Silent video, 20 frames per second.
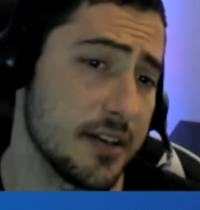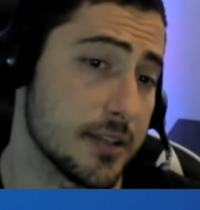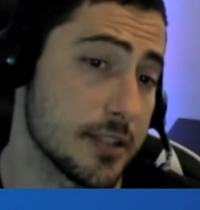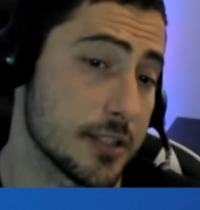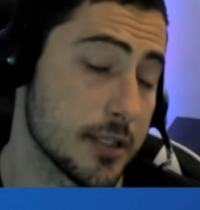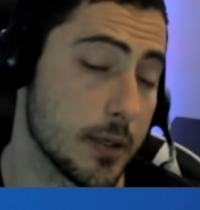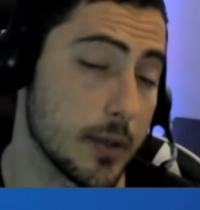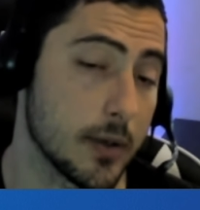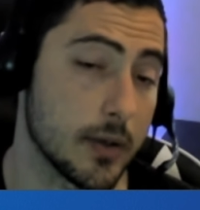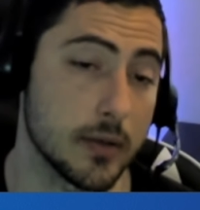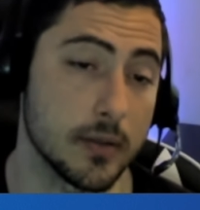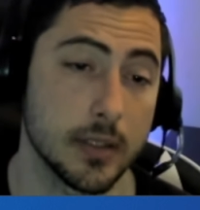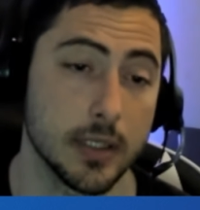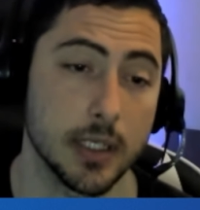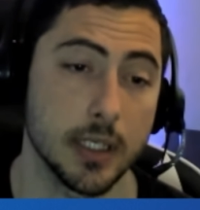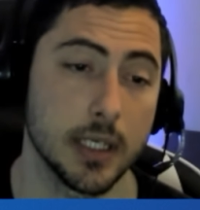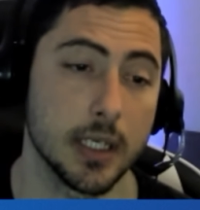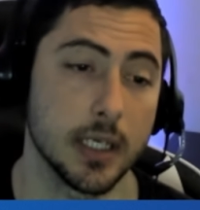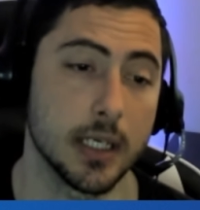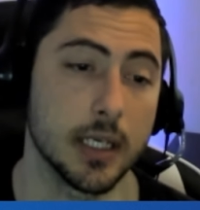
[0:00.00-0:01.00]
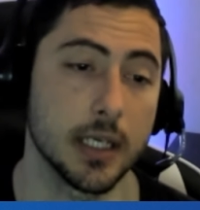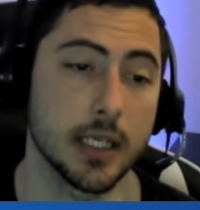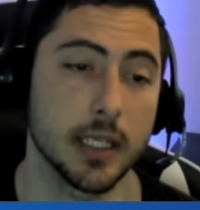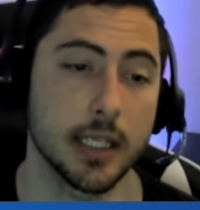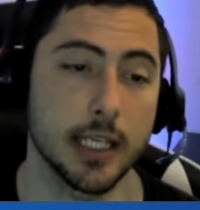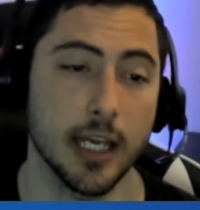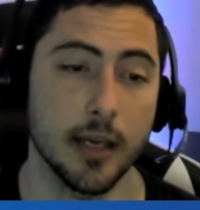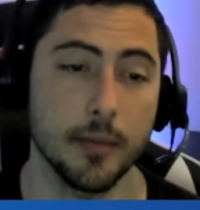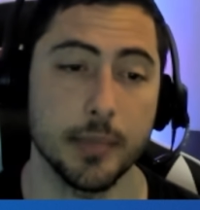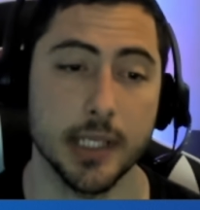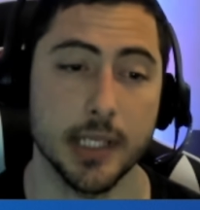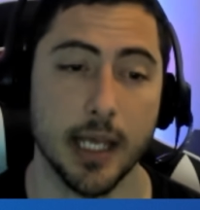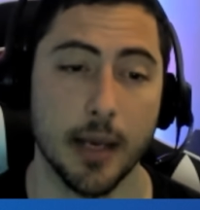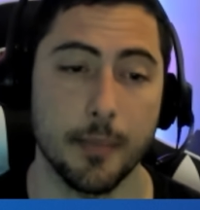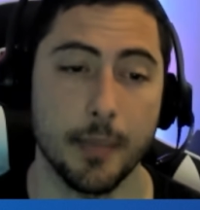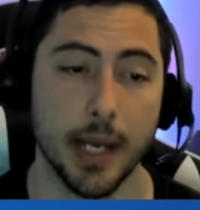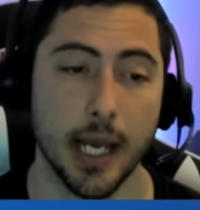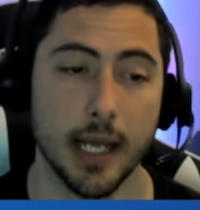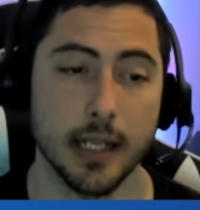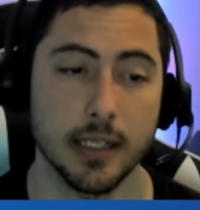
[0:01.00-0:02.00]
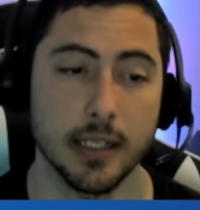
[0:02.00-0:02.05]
so can't be that bad.